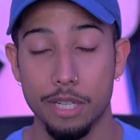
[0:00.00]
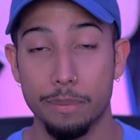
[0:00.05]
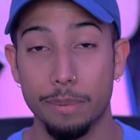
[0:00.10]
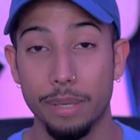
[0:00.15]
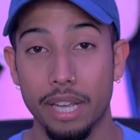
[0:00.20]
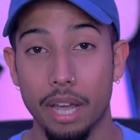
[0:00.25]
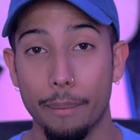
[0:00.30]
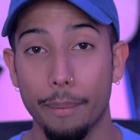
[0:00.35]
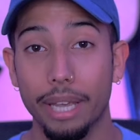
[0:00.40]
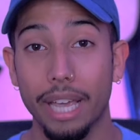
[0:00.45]
is
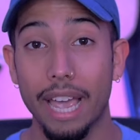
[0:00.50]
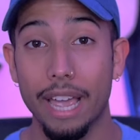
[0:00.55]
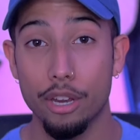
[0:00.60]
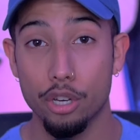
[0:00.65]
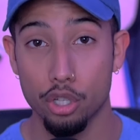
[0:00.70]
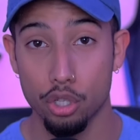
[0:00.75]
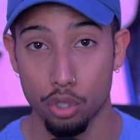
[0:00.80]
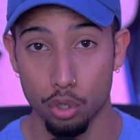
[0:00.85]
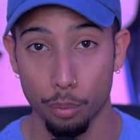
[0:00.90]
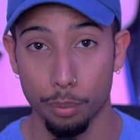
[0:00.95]
becoming a
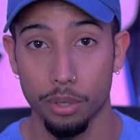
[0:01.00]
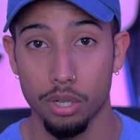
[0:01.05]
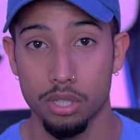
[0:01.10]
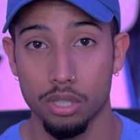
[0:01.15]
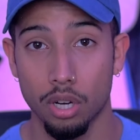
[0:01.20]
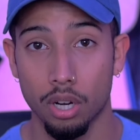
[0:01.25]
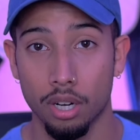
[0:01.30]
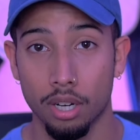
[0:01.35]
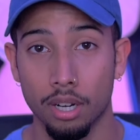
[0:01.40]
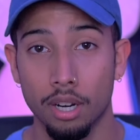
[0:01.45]

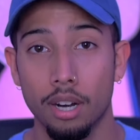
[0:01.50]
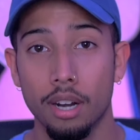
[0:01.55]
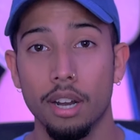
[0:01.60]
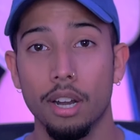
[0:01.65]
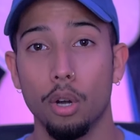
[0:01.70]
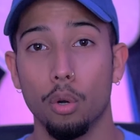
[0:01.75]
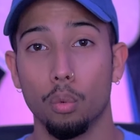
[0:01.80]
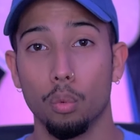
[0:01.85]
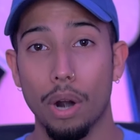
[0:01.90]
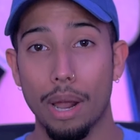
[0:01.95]
superstar
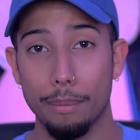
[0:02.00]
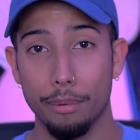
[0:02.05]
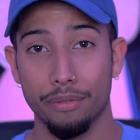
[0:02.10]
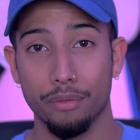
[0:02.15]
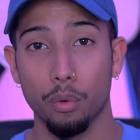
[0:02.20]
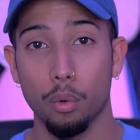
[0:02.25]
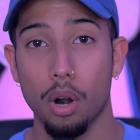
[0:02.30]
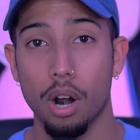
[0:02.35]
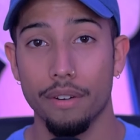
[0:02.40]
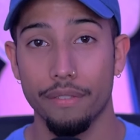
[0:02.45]
right
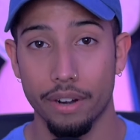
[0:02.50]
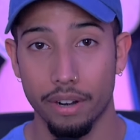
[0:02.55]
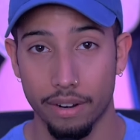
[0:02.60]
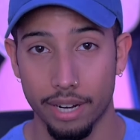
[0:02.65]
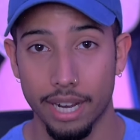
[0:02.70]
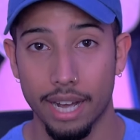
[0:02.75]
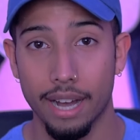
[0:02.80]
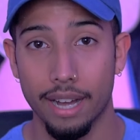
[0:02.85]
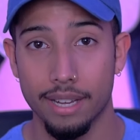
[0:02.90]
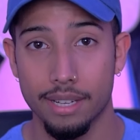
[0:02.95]
before our
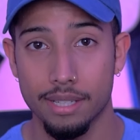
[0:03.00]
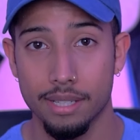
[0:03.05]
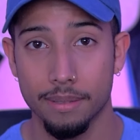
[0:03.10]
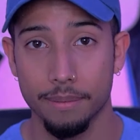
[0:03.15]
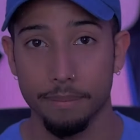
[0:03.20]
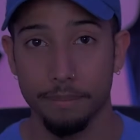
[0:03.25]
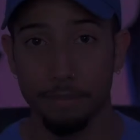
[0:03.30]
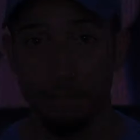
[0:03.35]
very eyes.